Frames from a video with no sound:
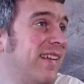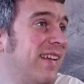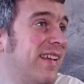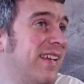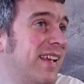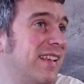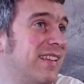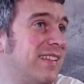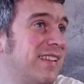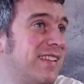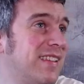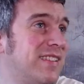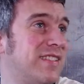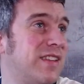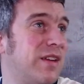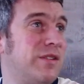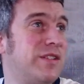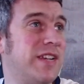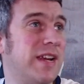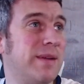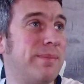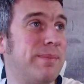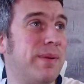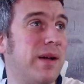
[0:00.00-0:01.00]
So
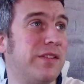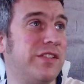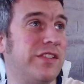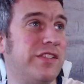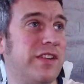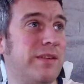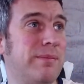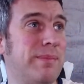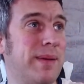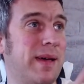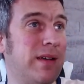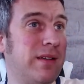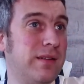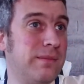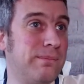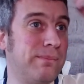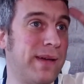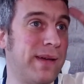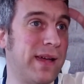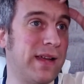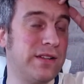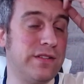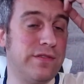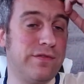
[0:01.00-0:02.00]
Soucek passes it
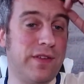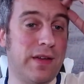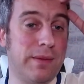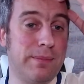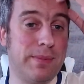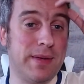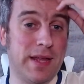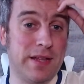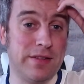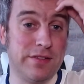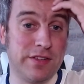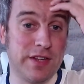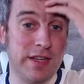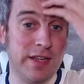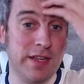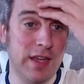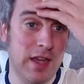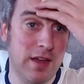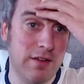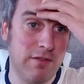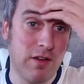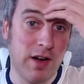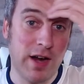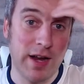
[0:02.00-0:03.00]
back to Fabianski.
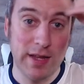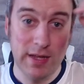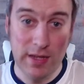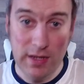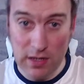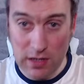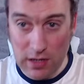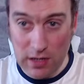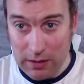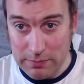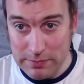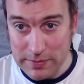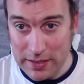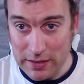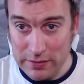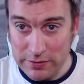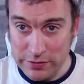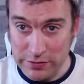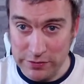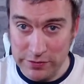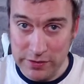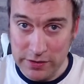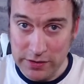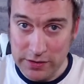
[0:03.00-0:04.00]
Right, calm down,
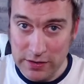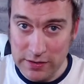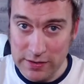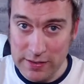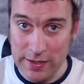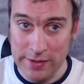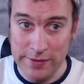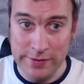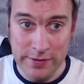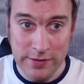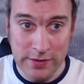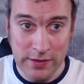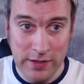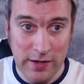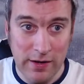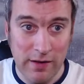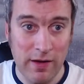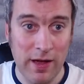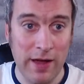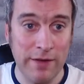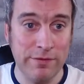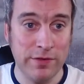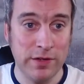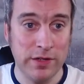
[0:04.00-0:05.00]
John. You're done. You're
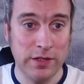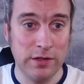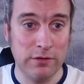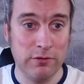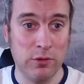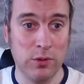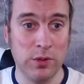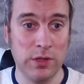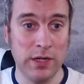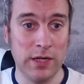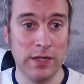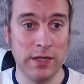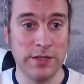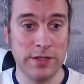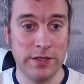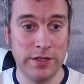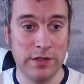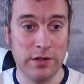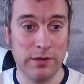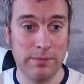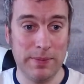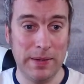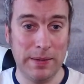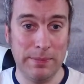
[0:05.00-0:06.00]
live. You're all good. You've
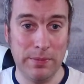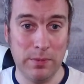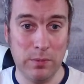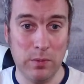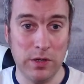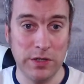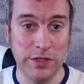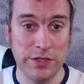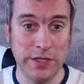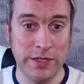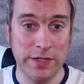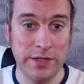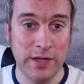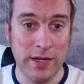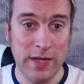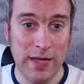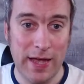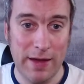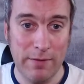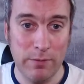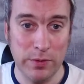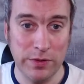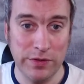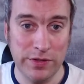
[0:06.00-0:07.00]
got people watching.
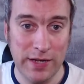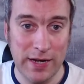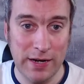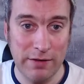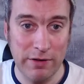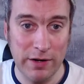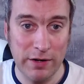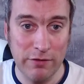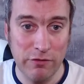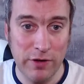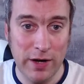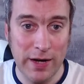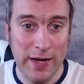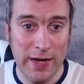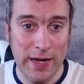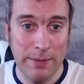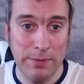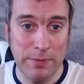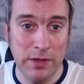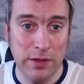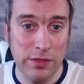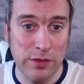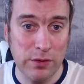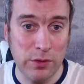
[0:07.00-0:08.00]
Everyone's hearing. Rick, give me
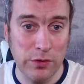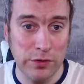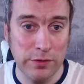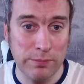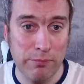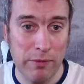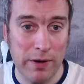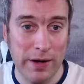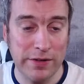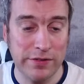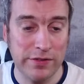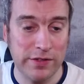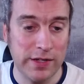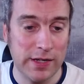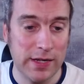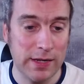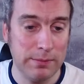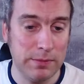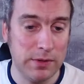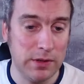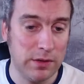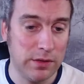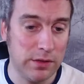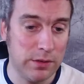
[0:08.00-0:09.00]
your thoughts. Bradster, give
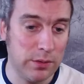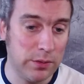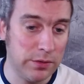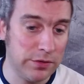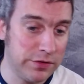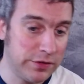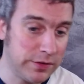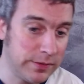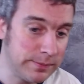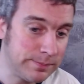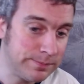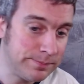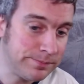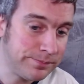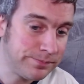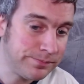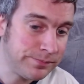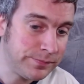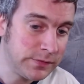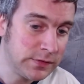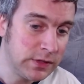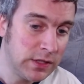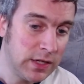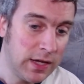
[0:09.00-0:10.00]
me your thoughts
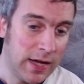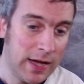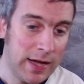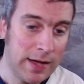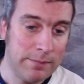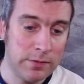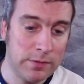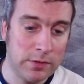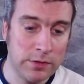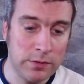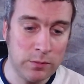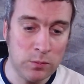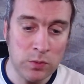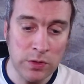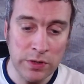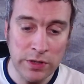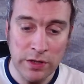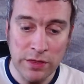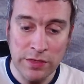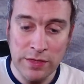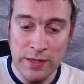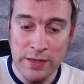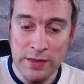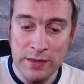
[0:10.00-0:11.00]
on what you
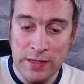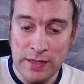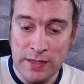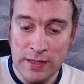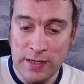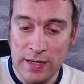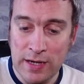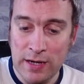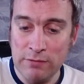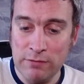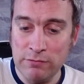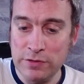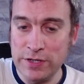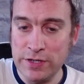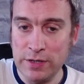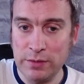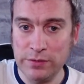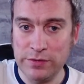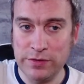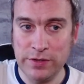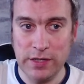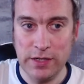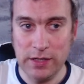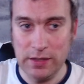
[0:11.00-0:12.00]
think the
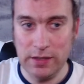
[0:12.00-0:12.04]
results are going to